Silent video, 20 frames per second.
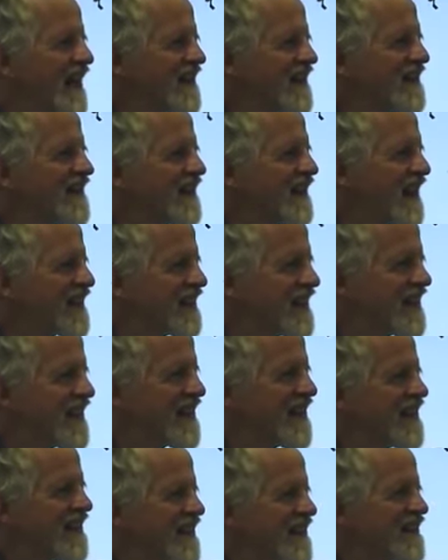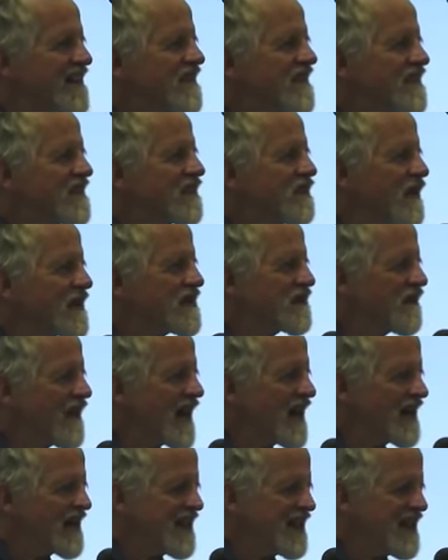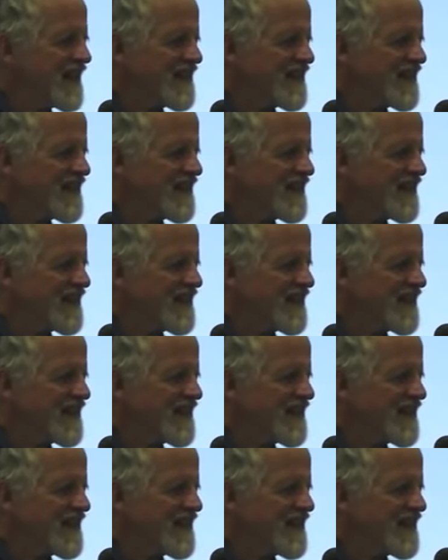How do you know how to do what's right?